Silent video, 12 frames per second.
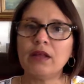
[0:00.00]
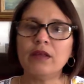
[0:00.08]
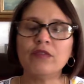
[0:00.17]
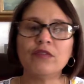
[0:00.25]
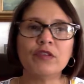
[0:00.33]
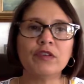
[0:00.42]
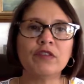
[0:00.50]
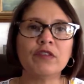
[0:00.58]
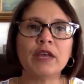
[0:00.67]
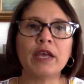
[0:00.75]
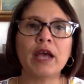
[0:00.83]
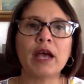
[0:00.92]

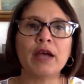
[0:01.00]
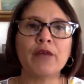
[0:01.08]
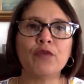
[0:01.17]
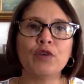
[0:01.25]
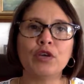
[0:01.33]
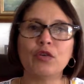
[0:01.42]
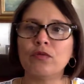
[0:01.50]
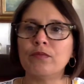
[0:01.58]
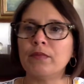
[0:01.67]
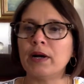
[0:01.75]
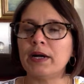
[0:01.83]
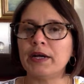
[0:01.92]
Thursday I work
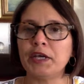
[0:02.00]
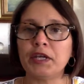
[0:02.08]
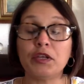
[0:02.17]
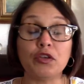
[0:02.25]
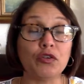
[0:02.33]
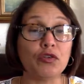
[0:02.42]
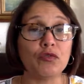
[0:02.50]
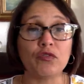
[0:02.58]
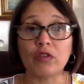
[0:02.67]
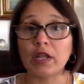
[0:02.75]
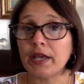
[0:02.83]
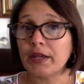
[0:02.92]
on my
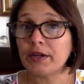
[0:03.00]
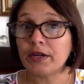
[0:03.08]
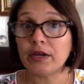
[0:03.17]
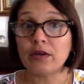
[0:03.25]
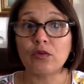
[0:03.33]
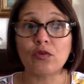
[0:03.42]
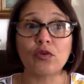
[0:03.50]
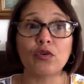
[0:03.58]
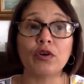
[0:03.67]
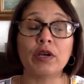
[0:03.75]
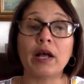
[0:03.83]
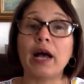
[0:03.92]
newsletter,
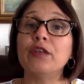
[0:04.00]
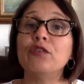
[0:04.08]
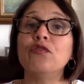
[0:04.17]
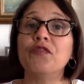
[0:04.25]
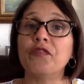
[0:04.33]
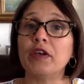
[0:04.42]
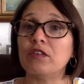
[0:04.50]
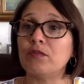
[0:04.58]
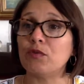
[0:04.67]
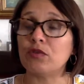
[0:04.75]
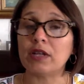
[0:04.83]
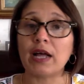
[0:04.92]
or I do
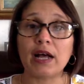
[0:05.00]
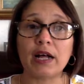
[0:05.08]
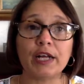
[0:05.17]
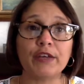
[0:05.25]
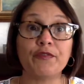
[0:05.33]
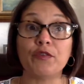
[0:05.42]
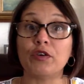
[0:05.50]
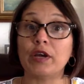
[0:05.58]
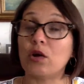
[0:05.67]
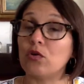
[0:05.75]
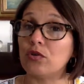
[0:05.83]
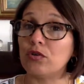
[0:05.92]
Facebook Live, or
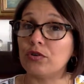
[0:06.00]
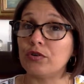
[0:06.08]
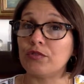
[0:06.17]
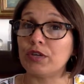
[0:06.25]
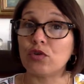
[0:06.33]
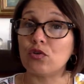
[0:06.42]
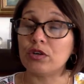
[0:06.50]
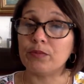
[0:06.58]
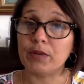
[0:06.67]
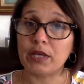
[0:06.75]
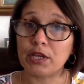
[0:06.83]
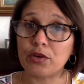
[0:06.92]
or record
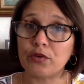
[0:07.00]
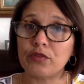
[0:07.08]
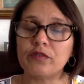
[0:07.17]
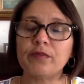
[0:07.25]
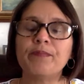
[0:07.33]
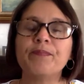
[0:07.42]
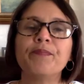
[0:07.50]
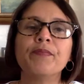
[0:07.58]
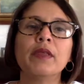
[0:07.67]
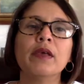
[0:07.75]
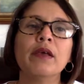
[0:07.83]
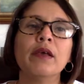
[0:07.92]
videos.
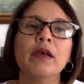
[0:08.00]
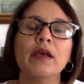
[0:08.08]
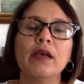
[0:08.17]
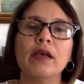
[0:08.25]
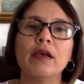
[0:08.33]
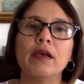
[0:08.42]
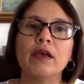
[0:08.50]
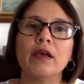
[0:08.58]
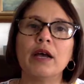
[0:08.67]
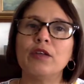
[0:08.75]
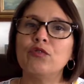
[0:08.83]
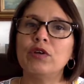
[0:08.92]
Uh,
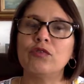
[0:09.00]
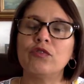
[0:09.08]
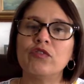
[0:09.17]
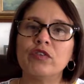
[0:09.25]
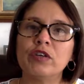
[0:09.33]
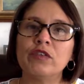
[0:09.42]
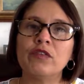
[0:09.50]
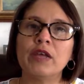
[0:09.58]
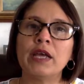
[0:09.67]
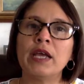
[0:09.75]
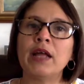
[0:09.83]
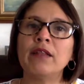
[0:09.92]
I do it on
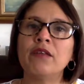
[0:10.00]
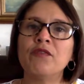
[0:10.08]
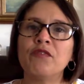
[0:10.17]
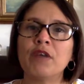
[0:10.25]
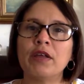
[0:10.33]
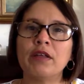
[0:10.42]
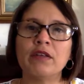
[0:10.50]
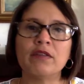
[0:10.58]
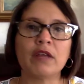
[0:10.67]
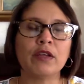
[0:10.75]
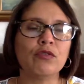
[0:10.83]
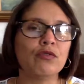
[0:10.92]
Thursday, and then Fridays
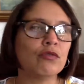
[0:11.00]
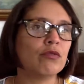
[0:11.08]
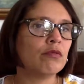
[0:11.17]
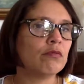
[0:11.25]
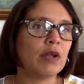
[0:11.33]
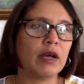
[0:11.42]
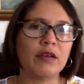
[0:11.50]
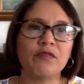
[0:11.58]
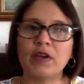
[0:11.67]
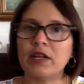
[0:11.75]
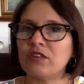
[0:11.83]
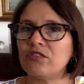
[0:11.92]
I do like
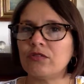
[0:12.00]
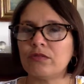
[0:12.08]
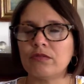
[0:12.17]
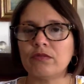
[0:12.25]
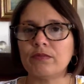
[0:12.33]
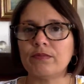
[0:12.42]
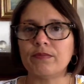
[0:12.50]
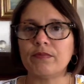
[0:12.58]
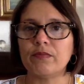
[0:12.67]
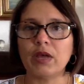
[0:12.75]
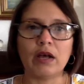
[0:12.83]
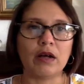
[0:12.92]
financial,
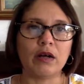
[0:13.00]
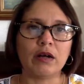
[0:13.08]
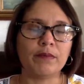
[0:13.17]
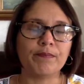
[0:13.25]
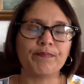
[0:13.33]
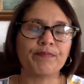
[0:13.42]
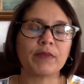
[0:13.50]
um,